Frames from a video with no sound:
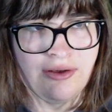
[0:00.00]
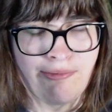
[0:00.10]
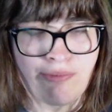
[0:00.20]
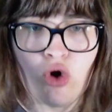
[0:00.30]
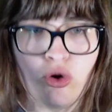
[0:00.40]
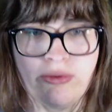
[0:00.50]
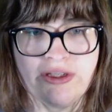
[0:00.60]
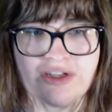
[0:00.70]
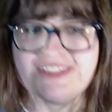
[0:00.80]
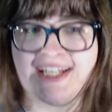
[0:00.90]
probably
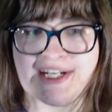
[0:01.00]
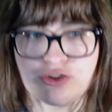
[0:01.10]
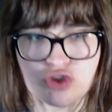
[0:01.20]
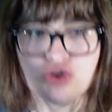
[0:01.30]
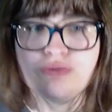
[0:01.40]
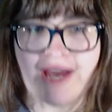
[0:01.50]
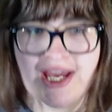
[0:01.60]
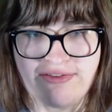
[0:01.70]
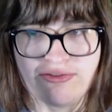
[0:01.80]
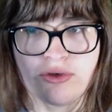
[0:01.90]
not sounding too bad
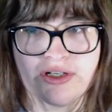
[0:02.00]
for what it